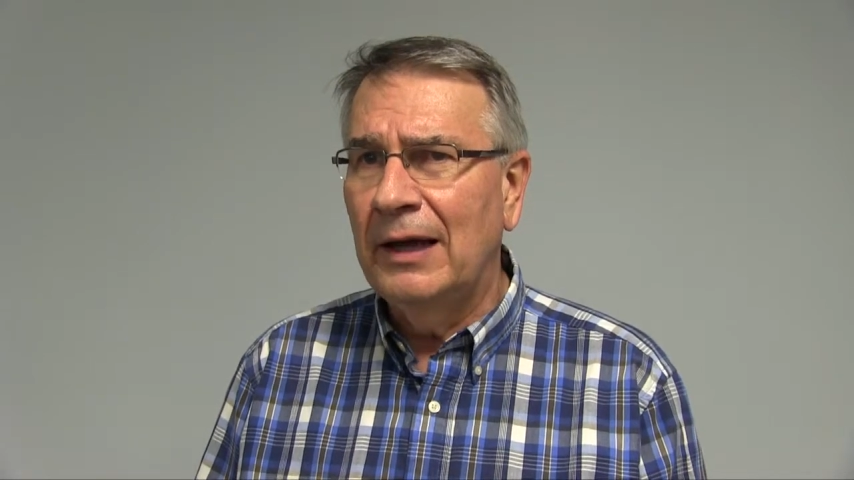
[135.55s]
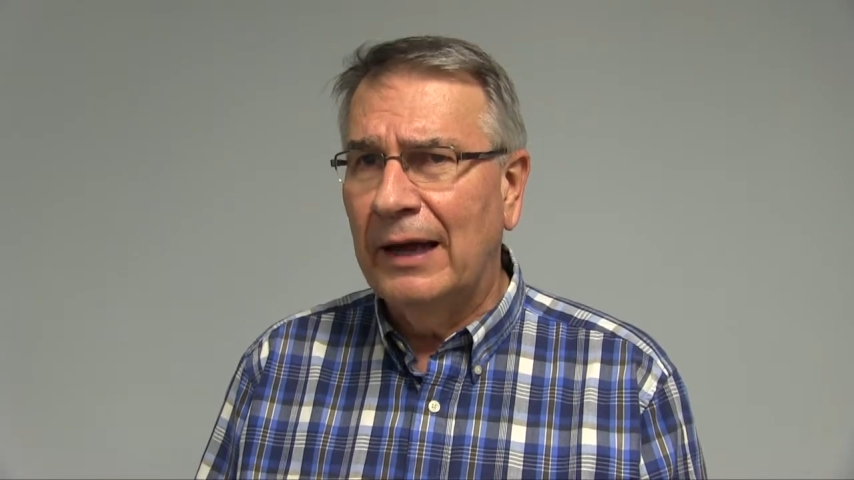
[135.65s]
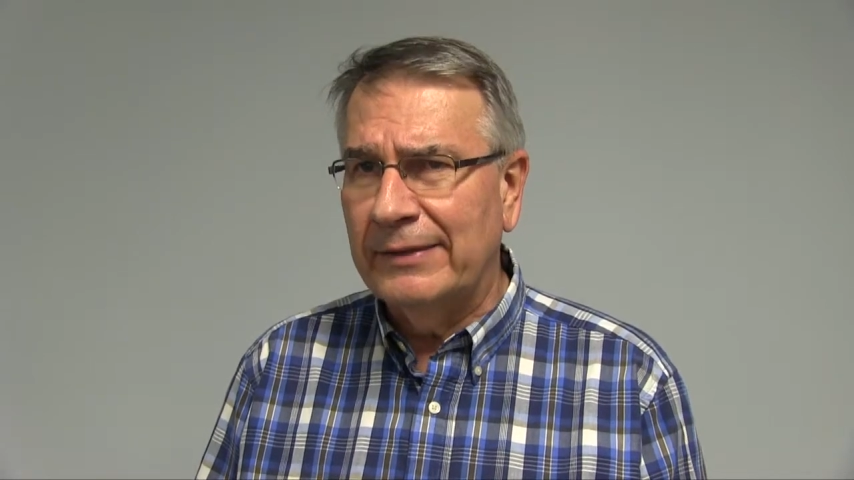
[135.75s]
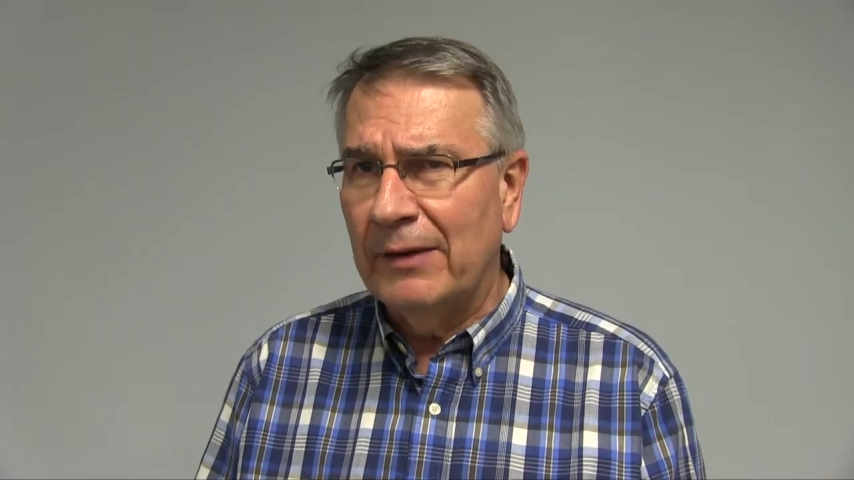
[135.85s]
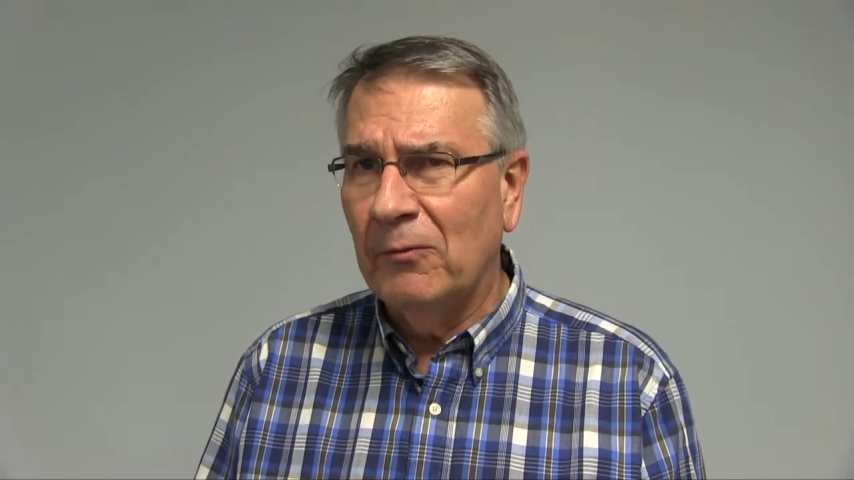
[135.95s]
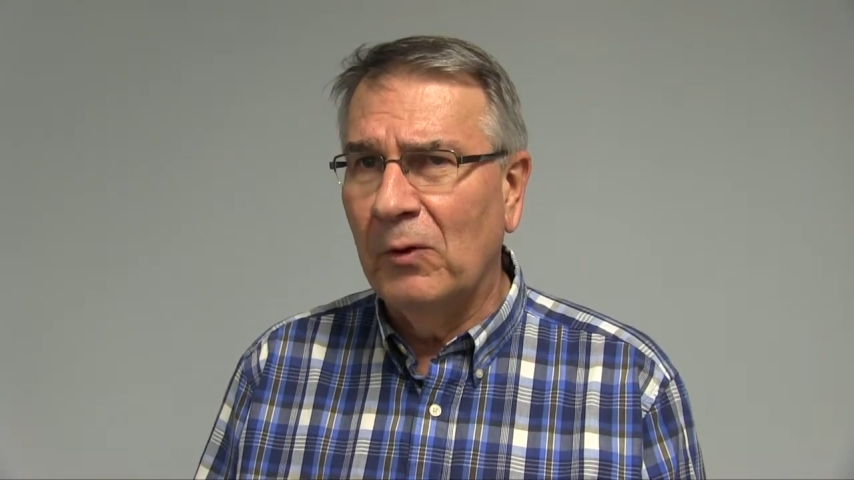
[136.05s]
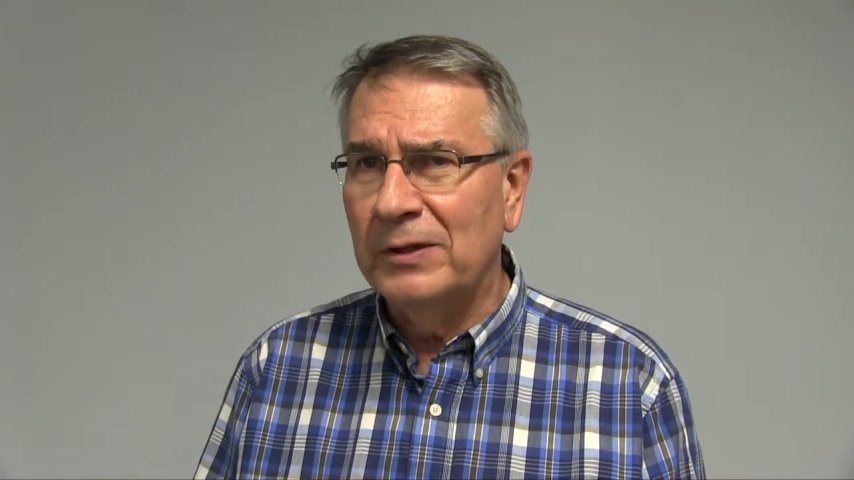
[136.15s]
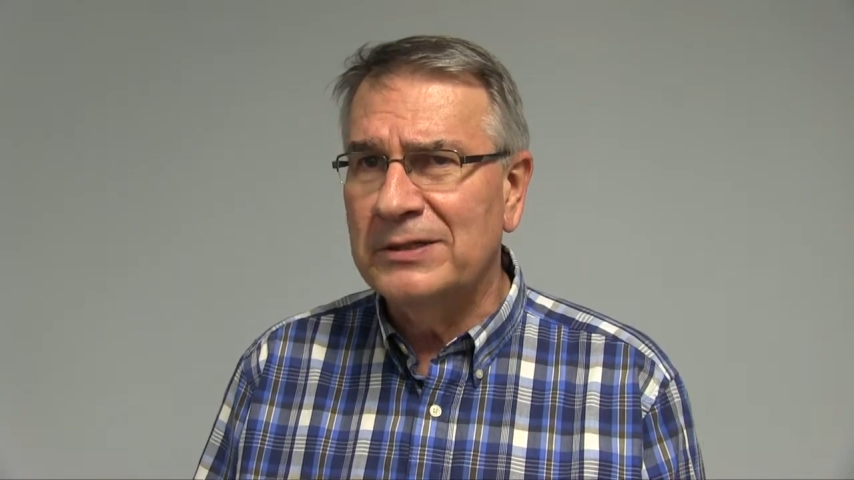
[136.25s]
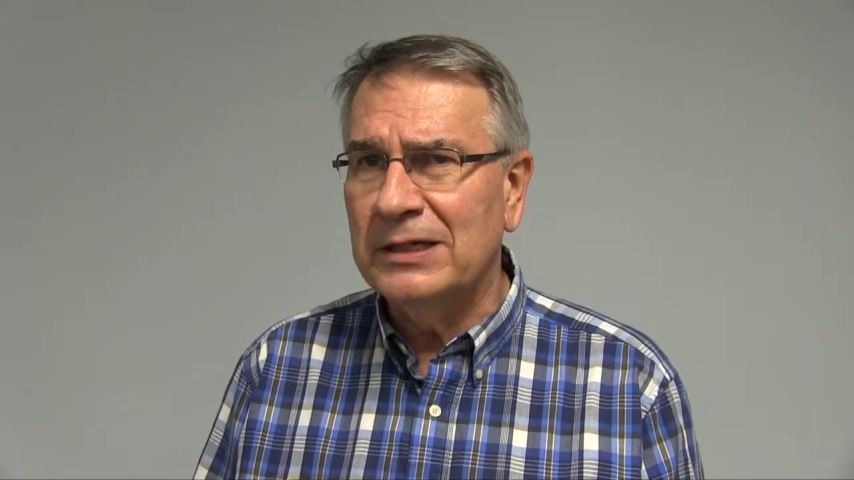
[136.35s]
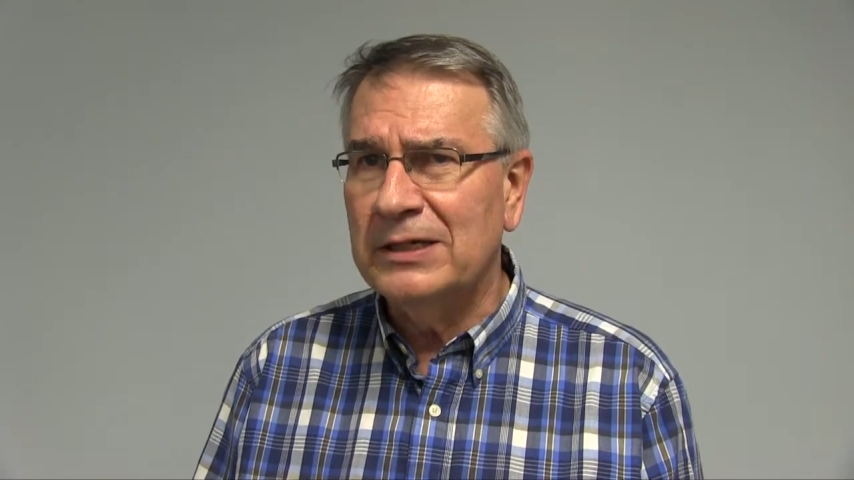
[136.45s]
at that
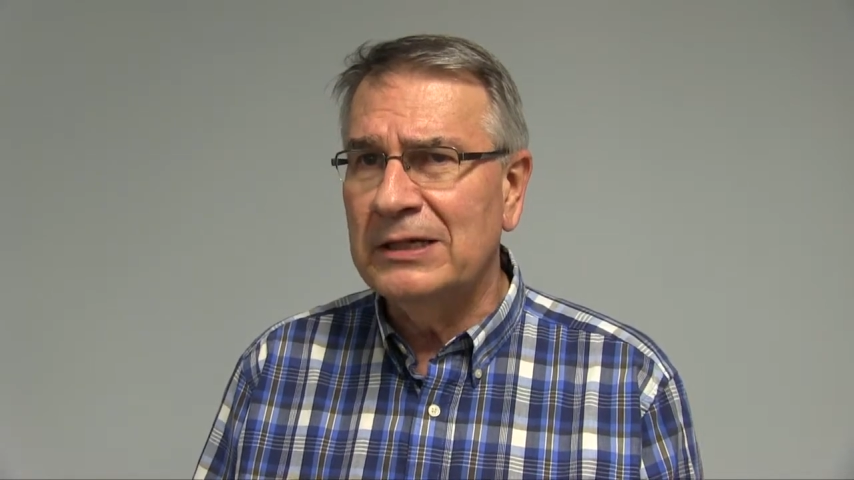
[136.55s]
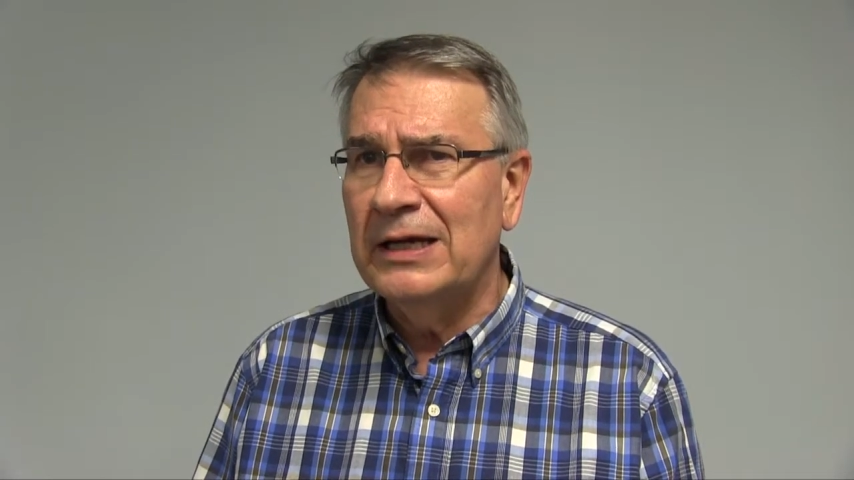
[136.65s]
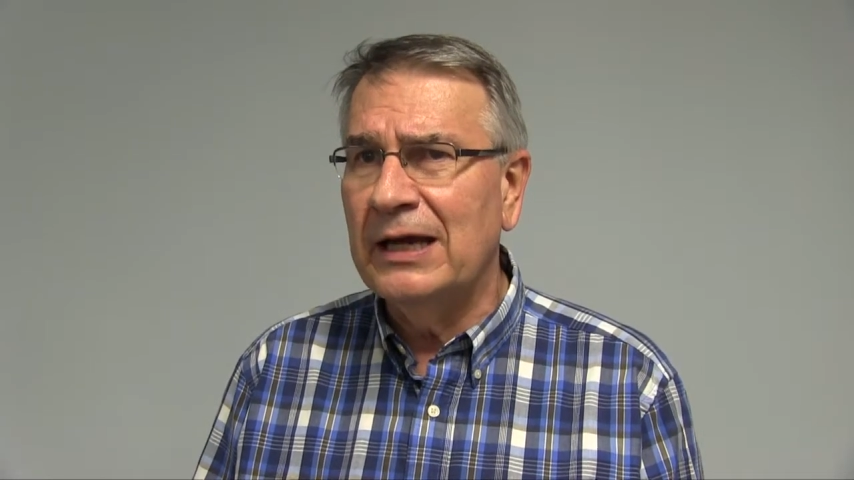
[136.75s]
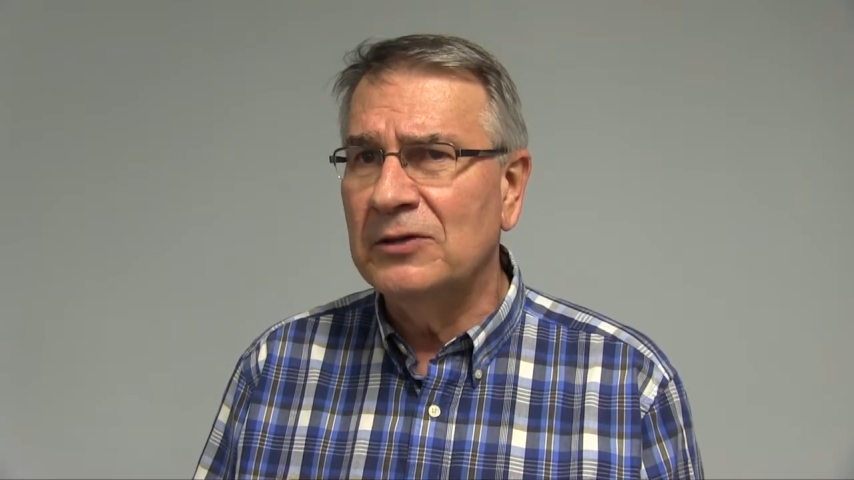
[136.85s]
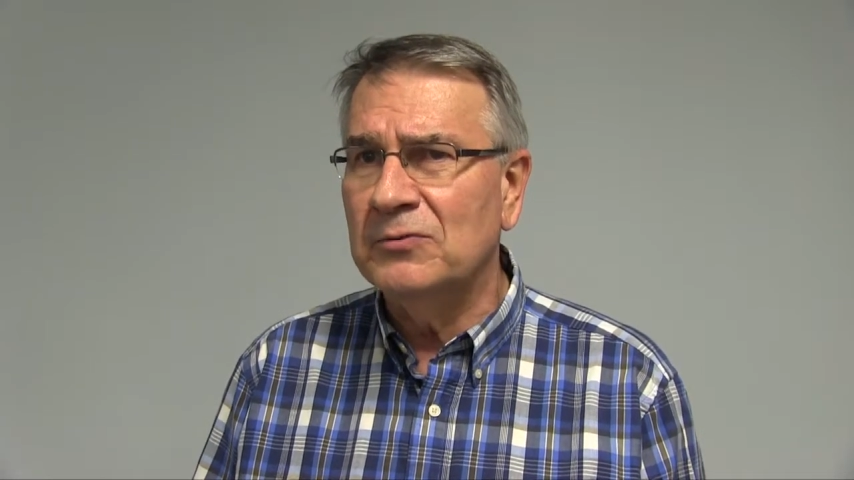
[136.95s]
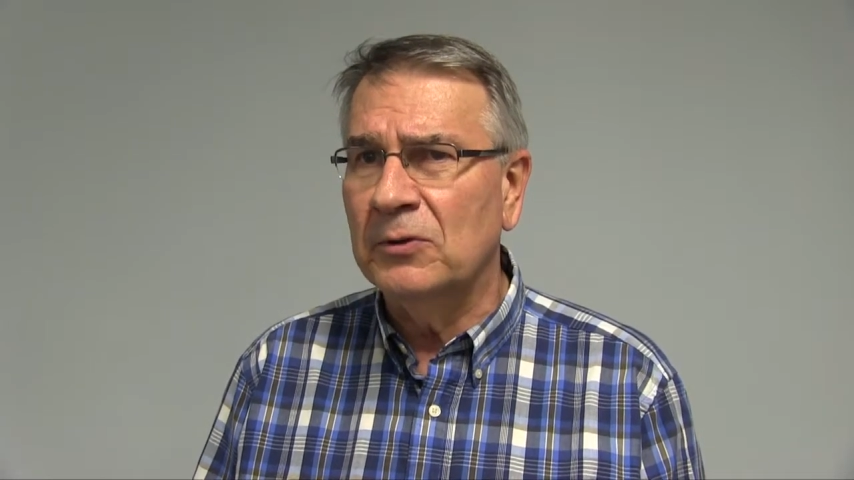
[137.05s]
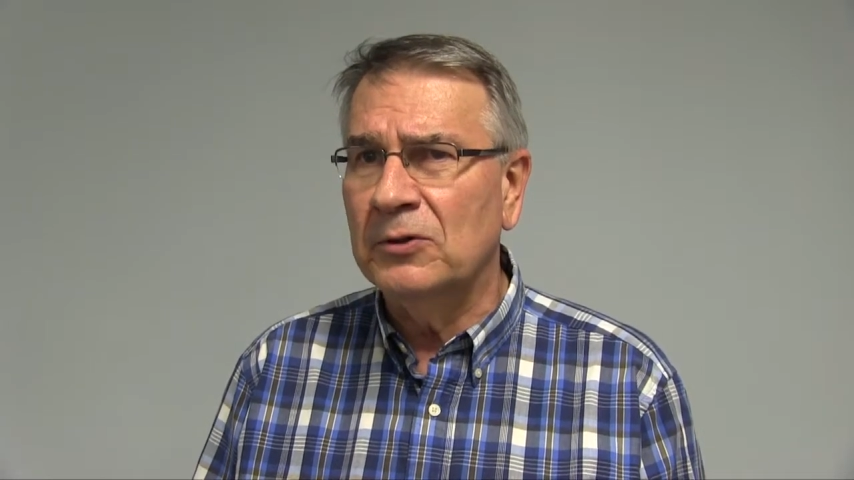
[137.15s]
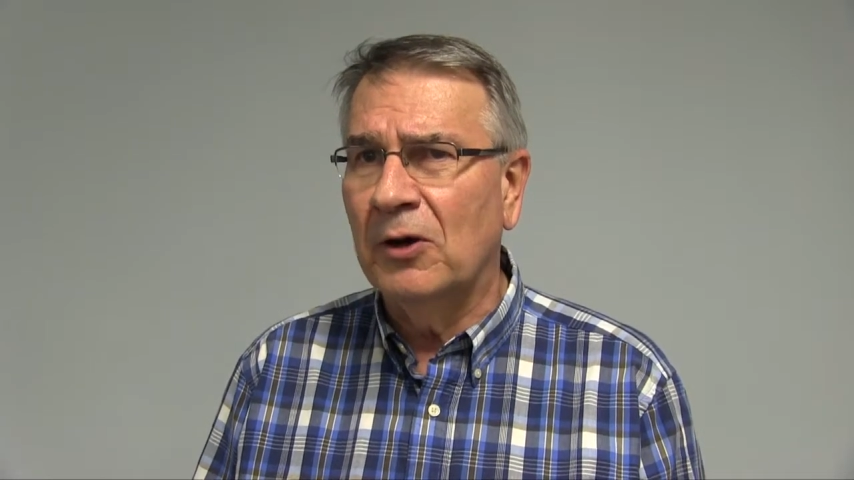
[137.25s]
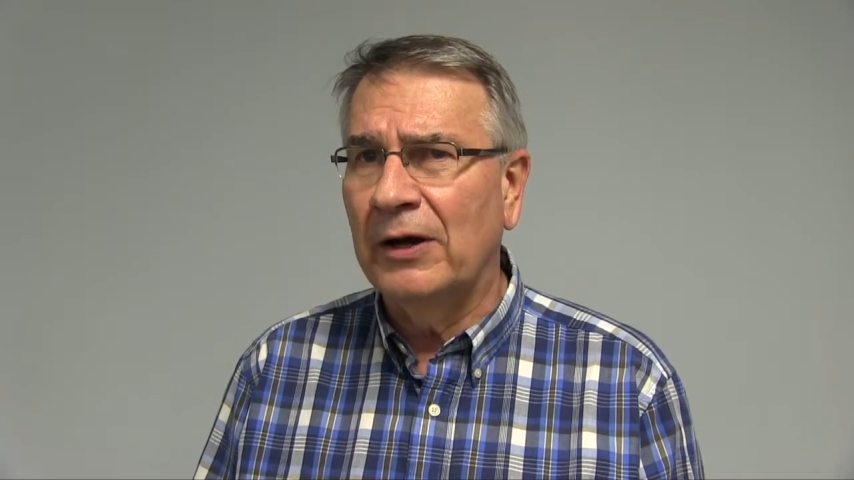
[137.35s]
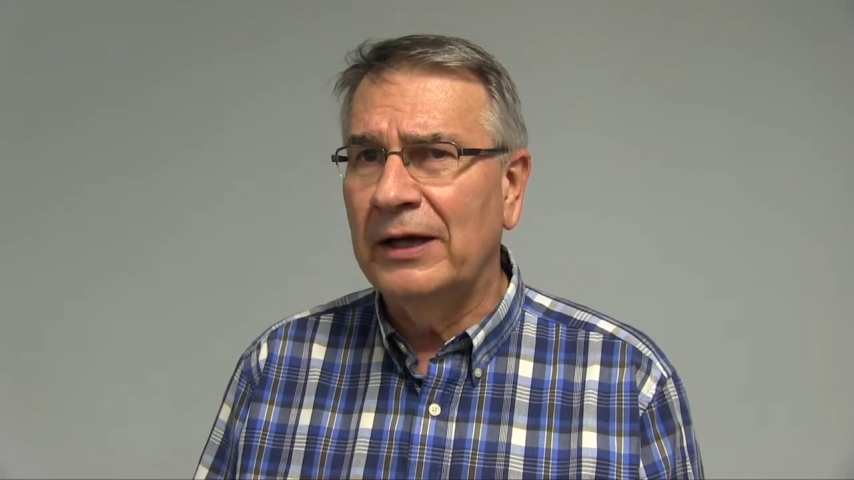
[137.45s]
168 as we're
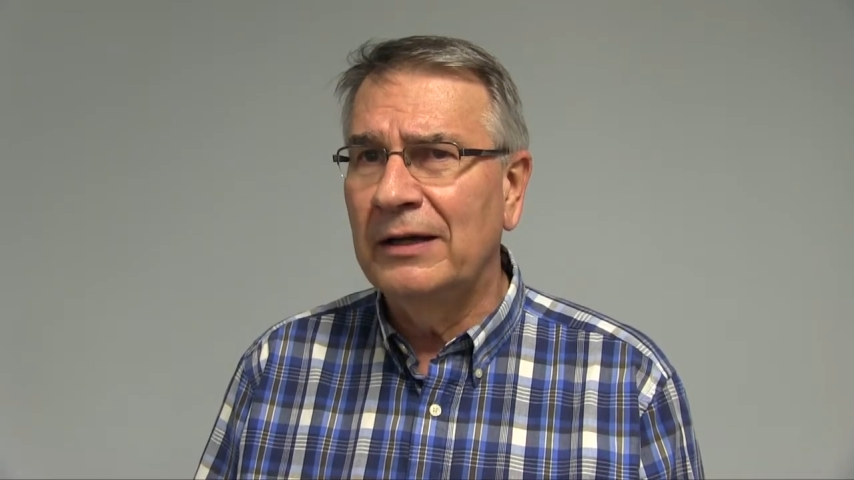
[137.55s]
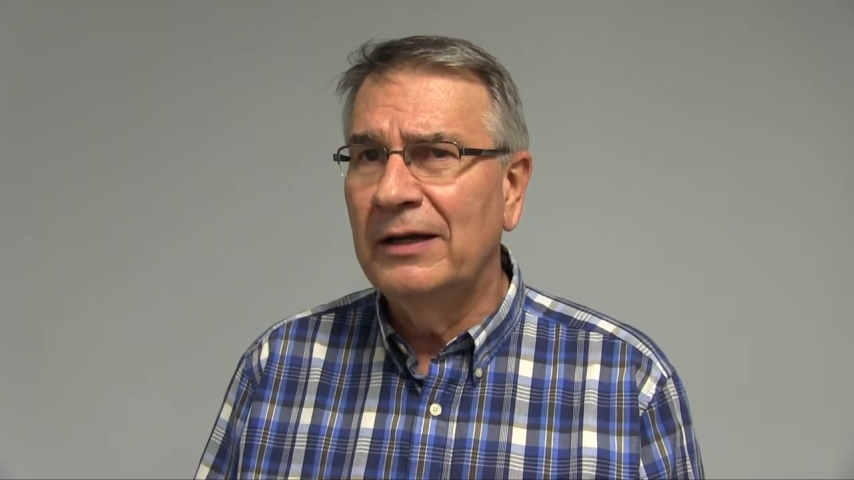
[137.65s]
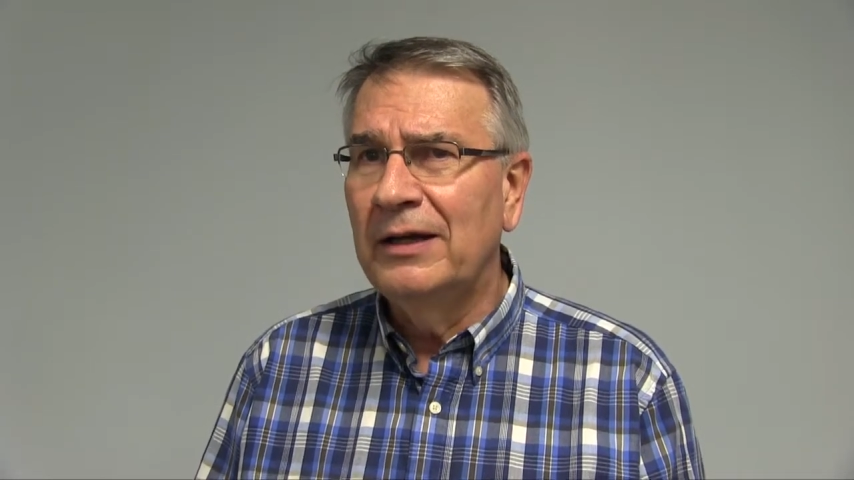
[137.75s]
talking,